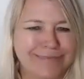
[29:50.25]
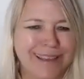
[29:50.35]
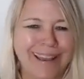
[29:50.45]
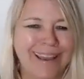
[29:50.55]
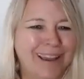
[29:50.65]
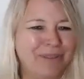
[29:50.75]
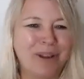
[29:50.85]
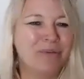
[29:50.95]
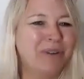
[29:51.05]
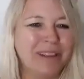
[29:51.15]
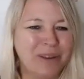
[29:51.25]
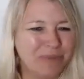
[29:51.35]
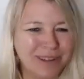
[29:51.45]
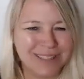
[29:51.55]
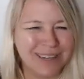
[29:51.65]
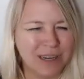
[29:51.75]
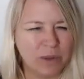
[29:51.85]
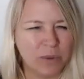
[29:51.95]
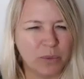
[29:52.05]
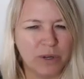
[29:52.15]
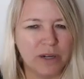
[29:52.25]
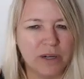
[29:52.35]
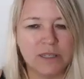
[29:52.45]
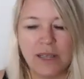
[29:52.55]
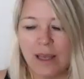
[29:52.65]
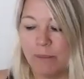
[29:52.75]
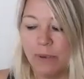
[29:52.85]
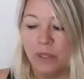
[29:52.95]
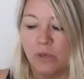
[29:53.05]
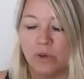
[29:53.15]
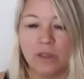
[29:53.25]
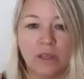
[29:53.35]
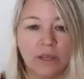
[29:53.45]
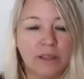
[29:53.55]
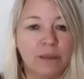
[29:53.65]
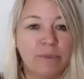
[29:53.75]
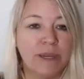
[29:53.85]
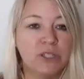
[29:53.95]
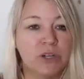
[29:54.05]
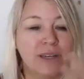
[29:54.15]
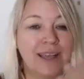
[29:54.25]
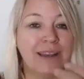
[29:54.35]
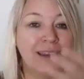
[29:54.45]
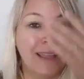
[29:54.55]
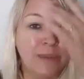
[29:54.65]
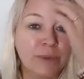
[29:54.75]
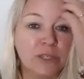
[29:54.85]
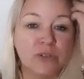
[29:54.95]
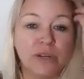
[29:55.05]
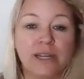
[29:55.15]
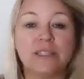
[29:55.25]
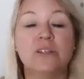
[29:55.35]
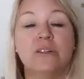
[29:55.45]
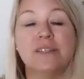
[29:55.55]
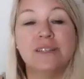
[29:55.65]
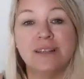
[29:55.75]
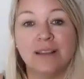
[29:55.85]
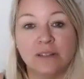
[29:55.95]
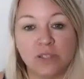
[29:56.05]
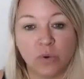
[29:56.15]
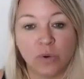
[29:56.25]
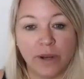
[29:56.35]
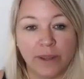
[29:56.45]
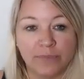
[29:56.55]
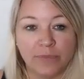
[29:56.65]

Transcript: okay, I'm not really resonating with the words, but you can look at the picture and get an imagery and it starts to tell a story.